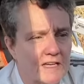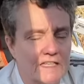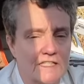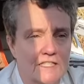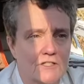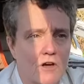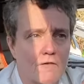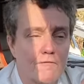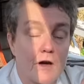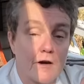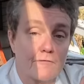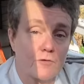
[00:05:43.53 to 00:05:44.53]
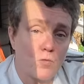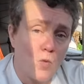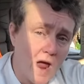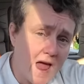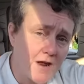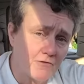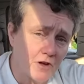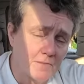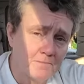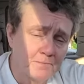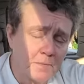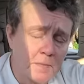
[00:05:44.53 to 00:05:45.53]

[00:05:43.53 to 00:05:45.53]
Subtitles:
It's not far from Wareham,